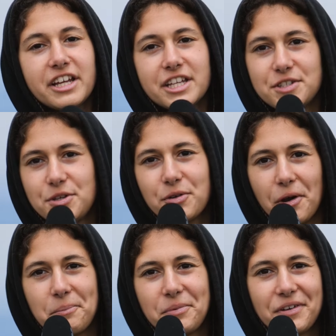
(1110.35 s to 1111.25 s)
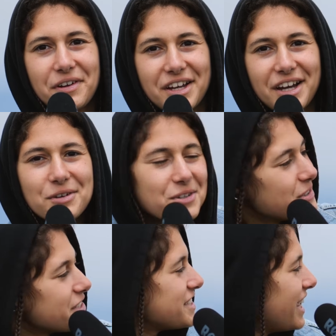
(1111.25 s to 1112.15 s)
is Europe. How
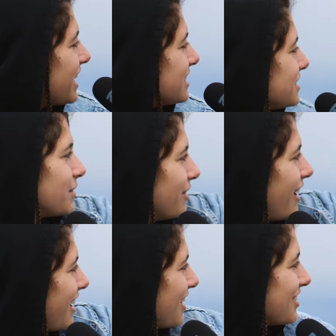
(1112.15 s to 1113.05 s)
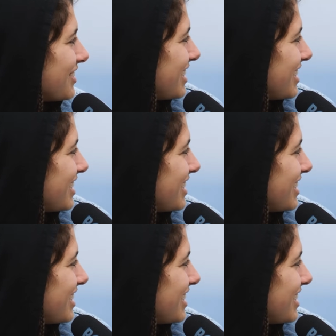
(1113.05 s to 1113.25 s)
cool is that? Wow.